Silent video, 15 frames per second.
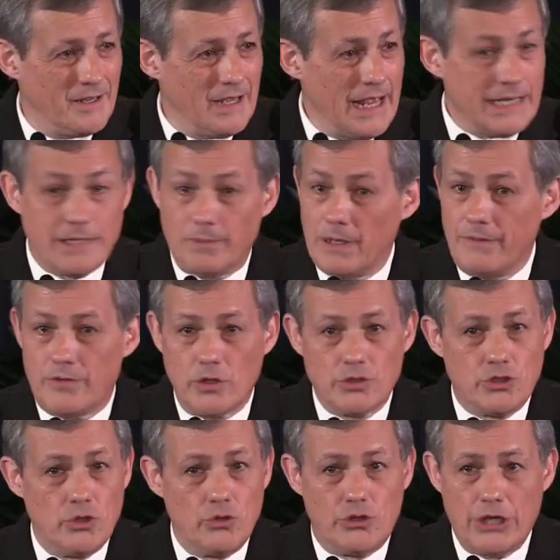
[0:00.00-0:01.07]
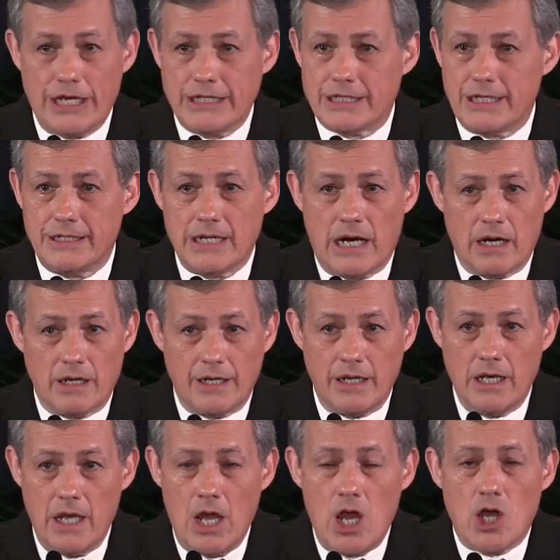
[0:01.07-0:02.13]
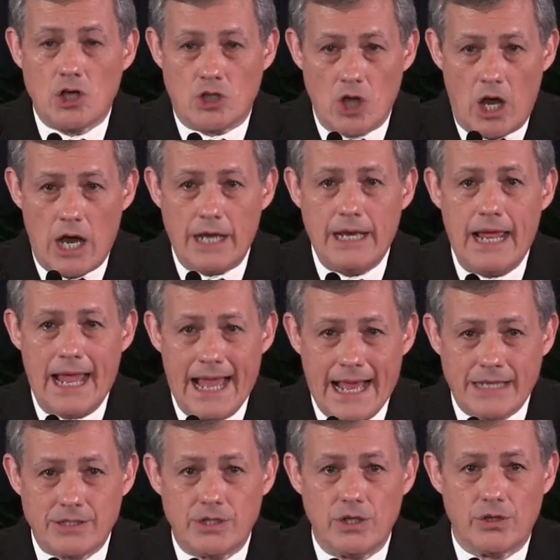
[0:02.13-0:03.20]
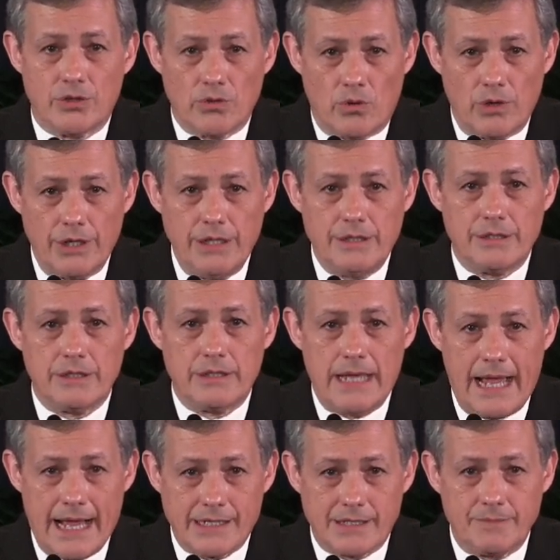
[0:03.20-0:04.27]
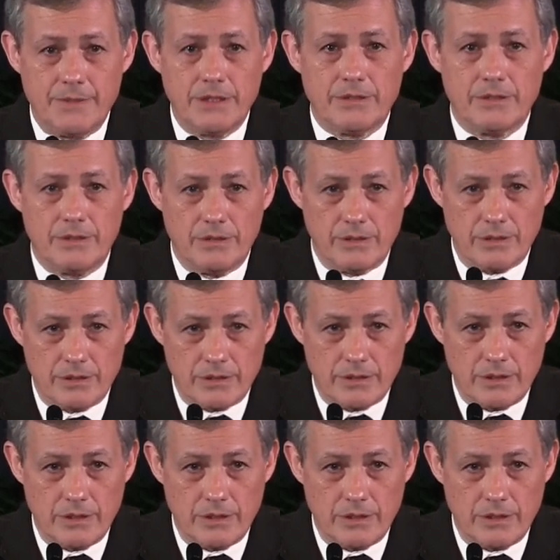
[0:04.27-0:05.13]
He had to believe those two things entirely. God has the authority to ask me to do this.